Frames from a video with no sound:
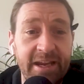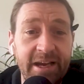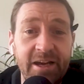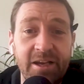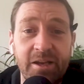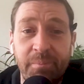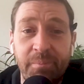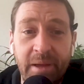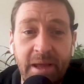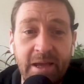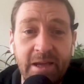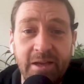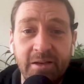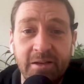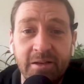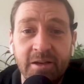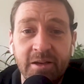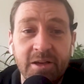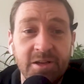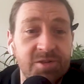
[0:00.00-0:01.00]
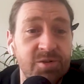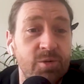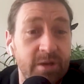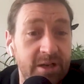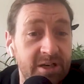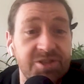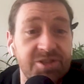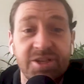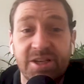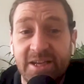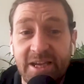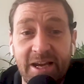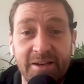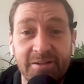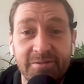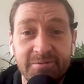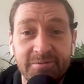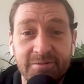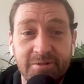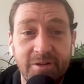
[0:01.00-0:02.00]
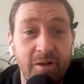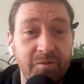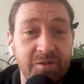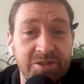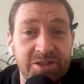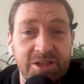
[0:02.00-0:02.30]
out of pain as quick as you can. Obviously,